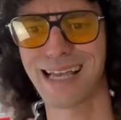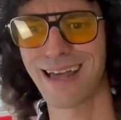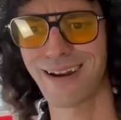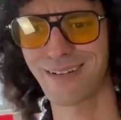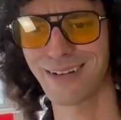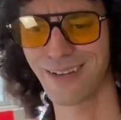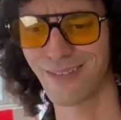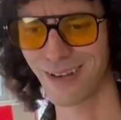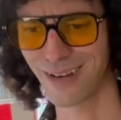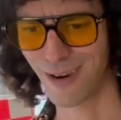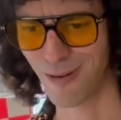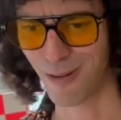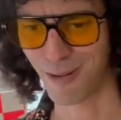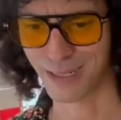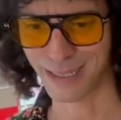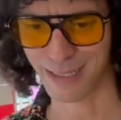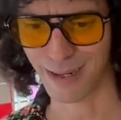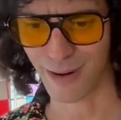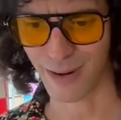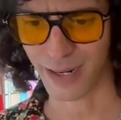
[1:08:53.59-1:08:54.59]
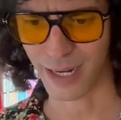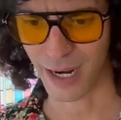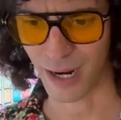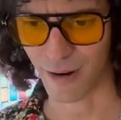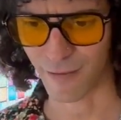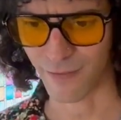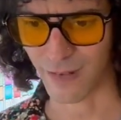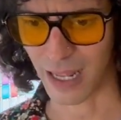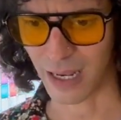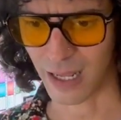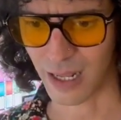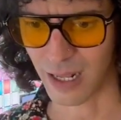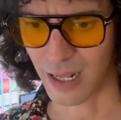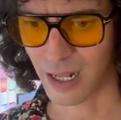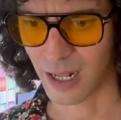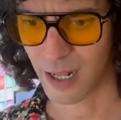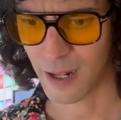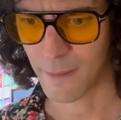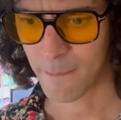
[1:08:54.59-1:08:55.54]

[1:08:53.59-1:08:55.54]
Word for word: I don't even know what we're doing here, fella.